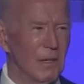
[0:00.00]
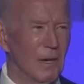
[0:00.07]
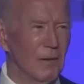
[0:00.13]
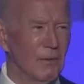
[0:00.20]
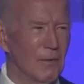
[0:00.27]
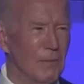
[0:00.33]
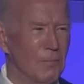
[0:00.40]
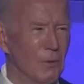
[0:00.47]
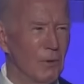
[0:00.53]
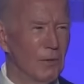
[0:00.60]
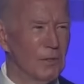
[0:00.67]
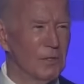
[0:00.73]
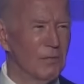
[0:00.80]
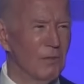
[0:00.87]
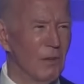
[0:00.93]
Other
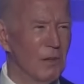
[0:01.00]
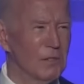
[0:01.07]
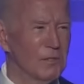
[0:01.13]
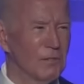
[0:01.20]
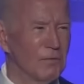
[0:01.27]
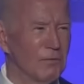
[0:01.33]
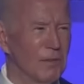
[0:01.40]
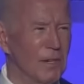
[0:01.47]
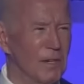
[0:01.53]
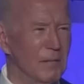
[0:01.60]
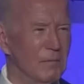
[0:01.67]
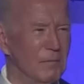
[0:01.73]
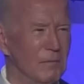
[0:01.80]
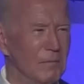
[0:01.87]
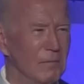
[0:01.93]
reporters have lost their
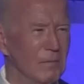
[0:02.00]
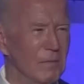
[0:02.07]
freedom.